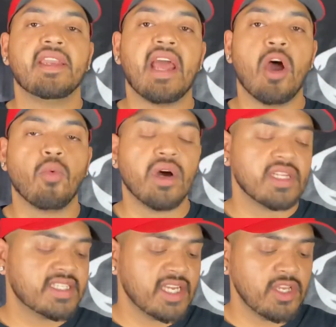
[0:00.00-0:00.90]
Now, I want
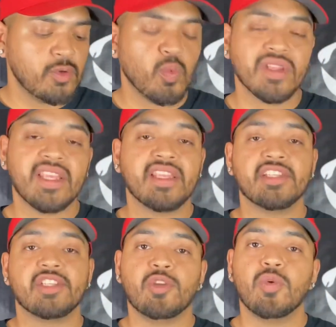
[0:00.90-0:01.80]
to tell you, one thing
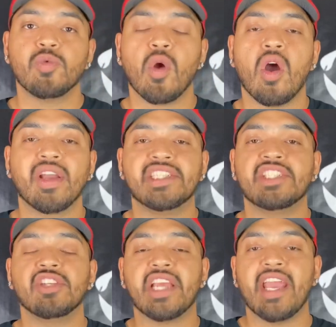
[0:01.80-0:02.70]
that you're doing wrong is
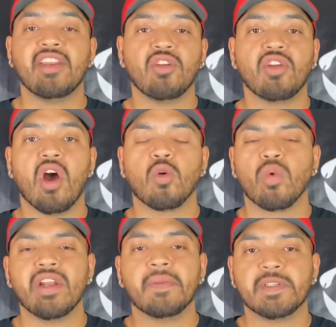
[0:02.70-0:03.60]
you're letting your dog
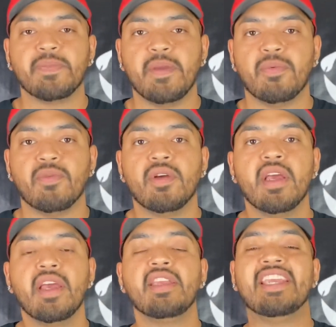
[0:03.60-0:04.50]
run up to people.
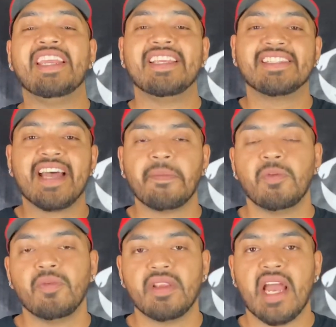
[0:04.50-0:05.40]
You need to stop
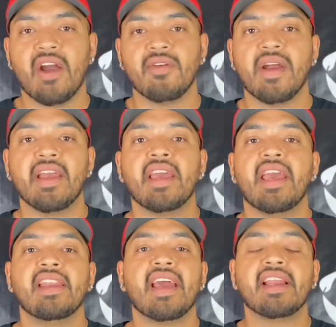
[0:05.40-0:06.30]
doing that, all right?
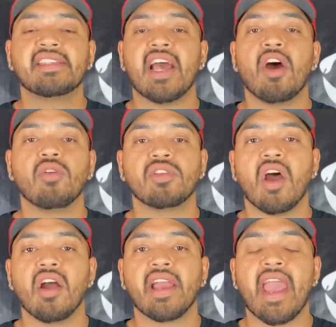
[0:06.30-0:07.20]
That is how
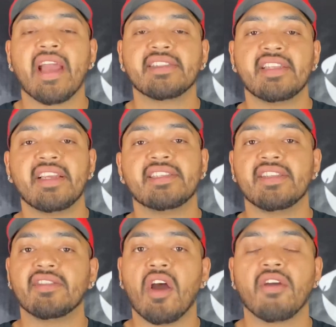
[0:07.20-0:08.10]
dog accidents
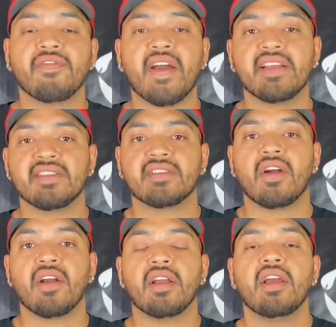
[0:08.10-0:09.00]
and dog fights
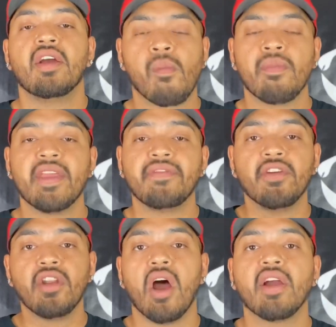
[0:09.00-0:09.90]
start. If
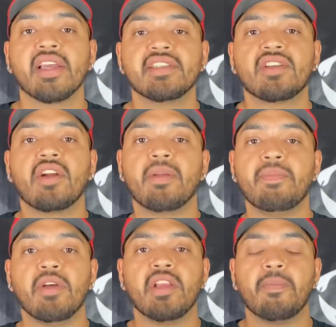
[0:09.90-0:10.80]
your dog is starting to
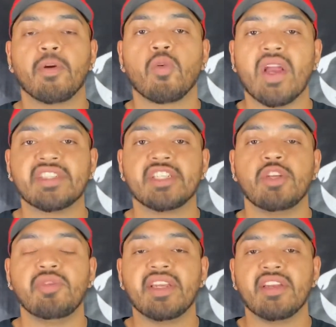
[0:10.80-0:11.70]
build up aggression,
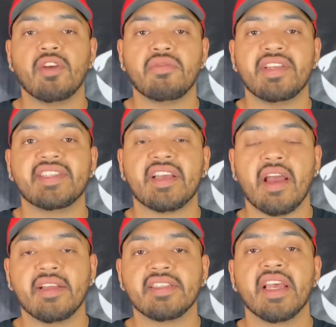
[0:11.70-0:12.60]
you need to know these
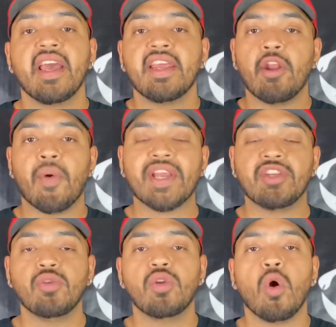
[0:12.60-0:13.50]
signs. Now, I
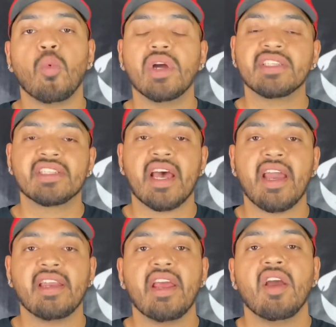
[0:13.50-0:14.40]
do know one
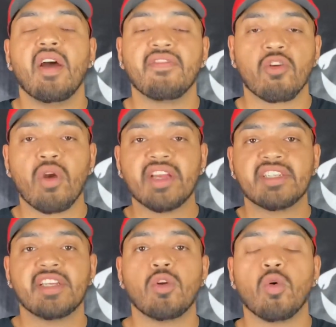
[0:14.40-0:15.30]
sign of
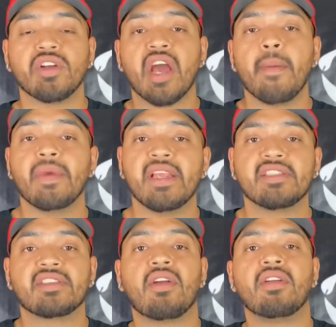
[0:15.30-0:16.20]
aggression or
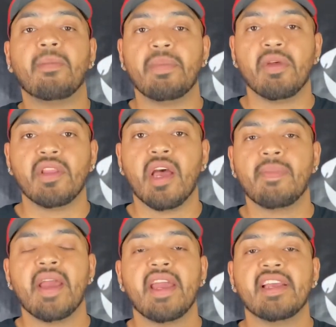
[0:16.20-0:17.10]
dominance starting to build
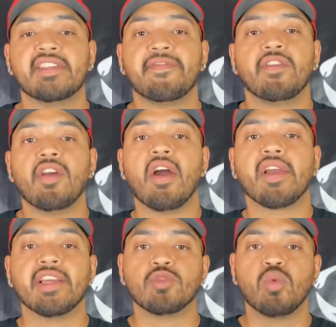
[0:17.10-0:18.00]
up is if your
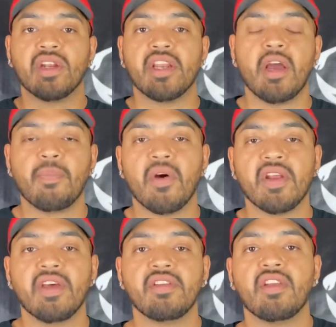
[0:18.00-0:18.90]
dog is running up on
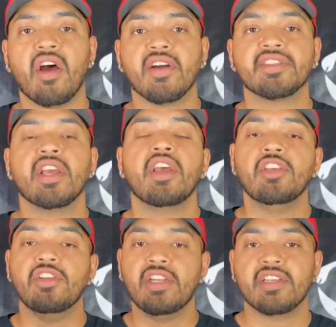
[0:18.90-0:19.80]
other dogs.
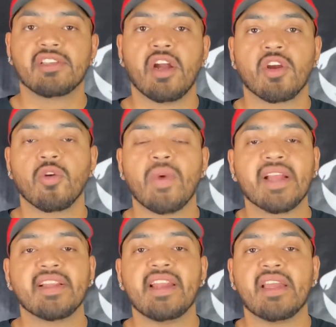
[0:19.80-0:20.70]
You need to start
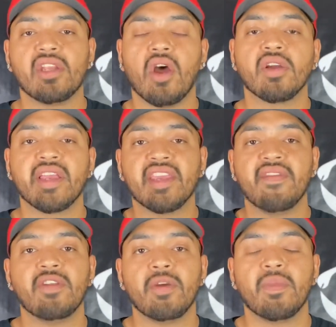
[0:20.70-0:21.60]
correcting that dog and
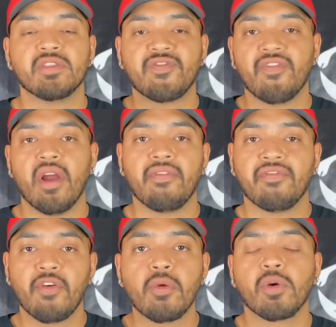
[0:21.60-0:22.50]
giving him a
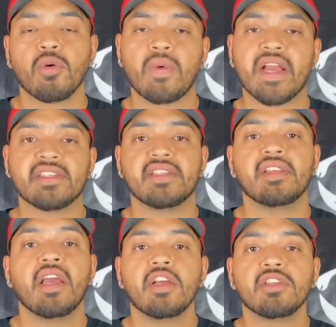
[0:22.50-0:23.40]
firm
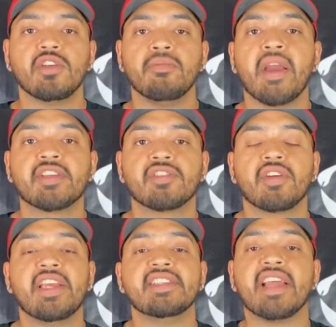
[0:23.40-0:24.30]
correction so you make sure
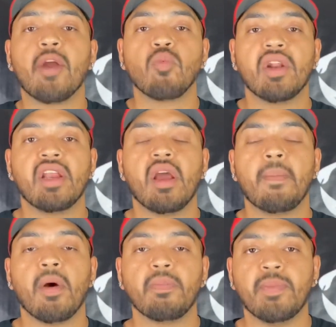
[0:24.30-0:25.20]
he's not running
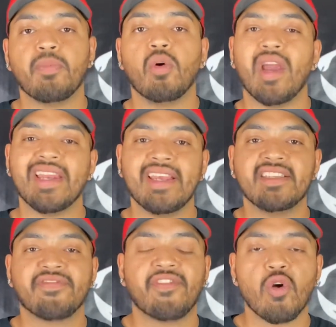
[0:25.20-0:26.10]
up on people and
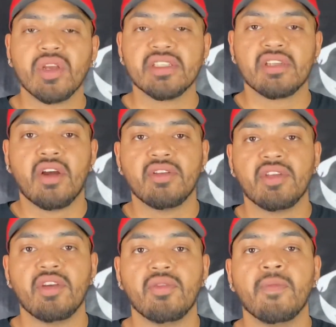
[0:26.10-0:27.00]
he's focused on
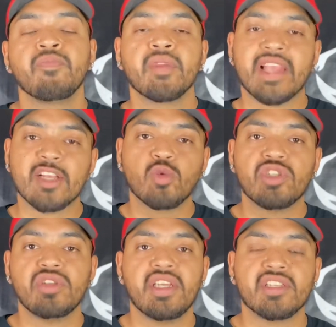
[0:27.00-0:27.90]
you. That's what
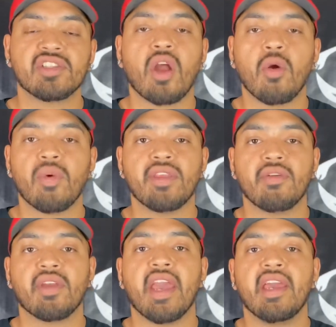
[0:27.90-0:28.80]
you need to start with,
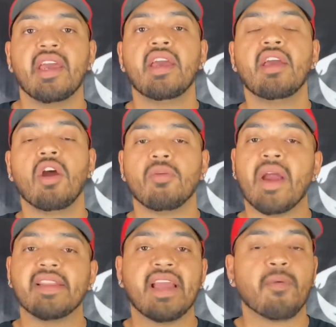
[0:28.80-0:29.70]
okay? All
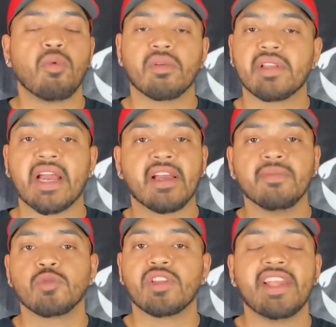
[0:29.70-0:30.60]
right, that
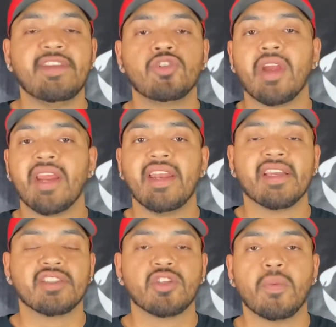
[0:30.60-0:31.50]
comes with leash training
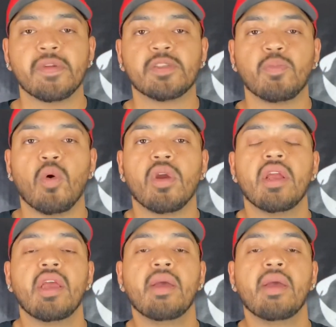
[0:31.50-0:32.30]
and so much more.